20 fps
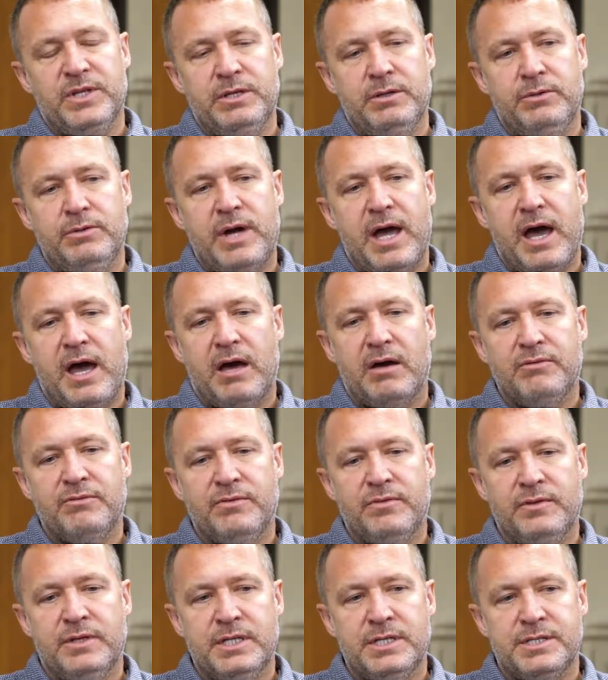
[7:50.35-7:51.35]
you have
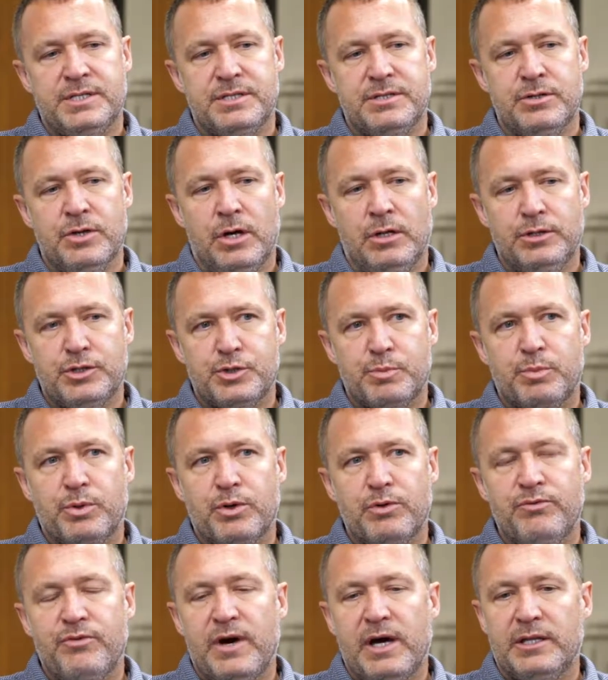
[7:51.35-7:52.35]
this knowledge
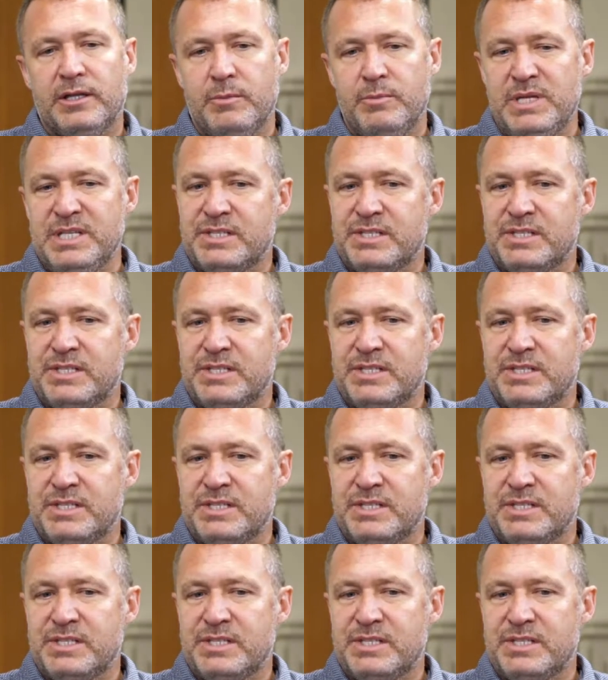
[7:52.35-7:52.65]
profile that